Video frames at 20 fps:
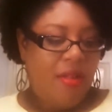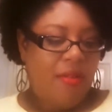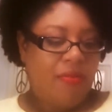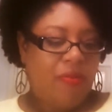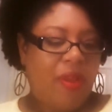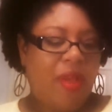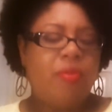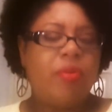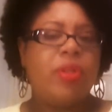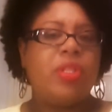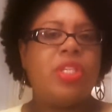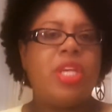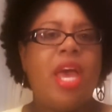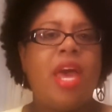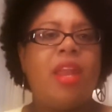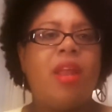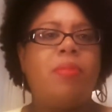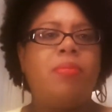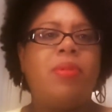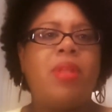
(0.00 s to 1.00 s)
Favorite
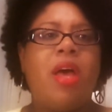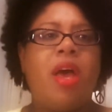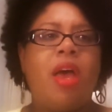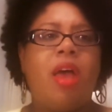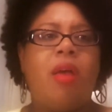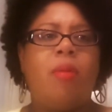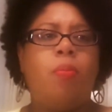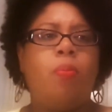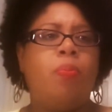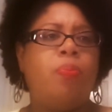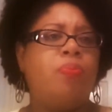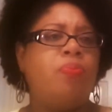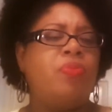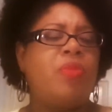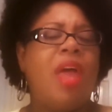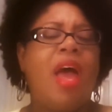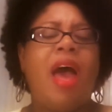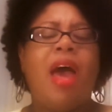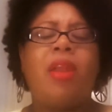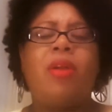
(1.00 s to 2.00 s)
chat up line,
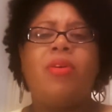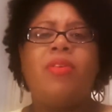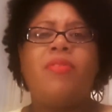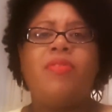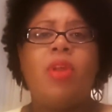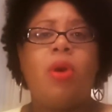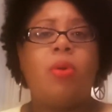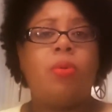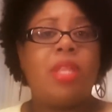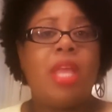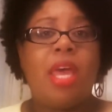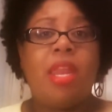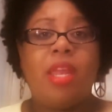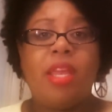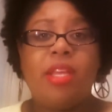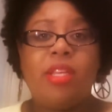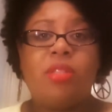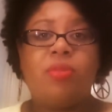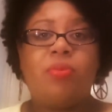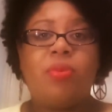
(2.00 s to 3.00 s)
I don't even know what that
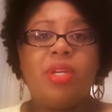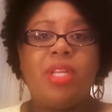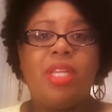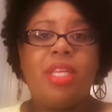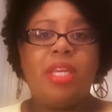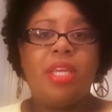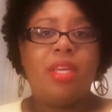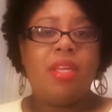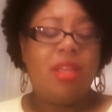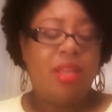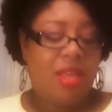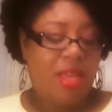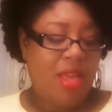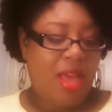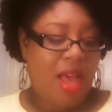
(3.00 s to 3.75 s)
is really,